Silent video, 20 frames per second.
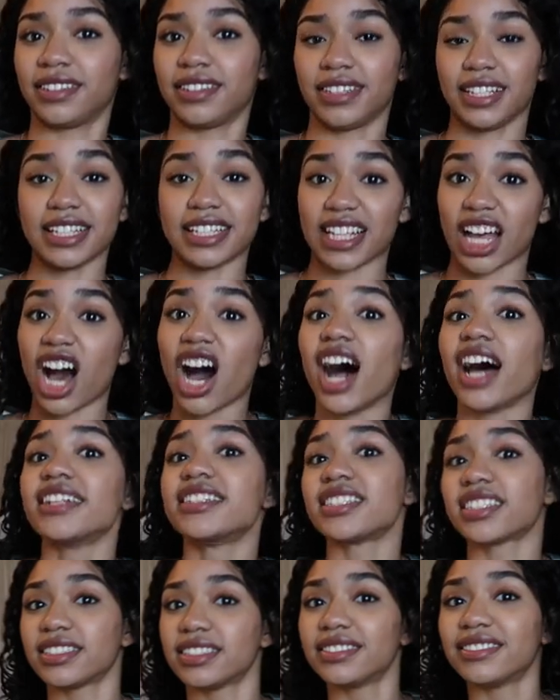This
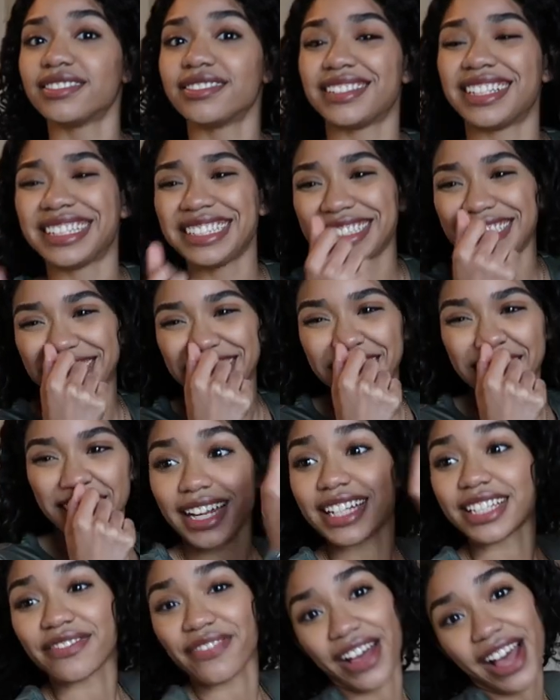hot.
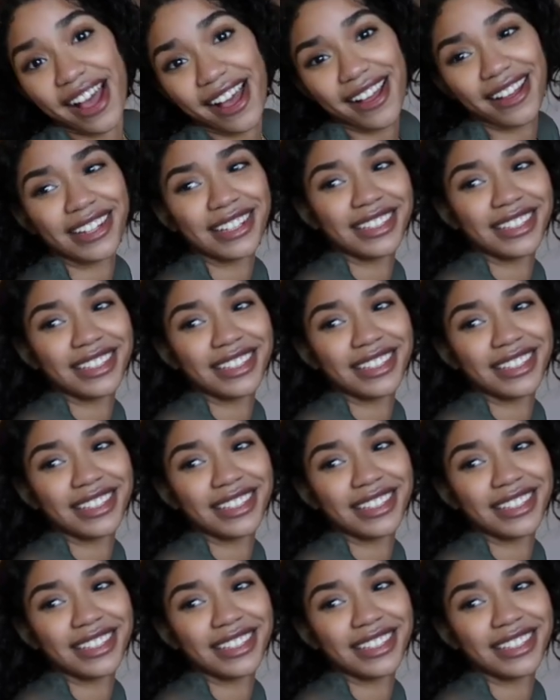It's fine.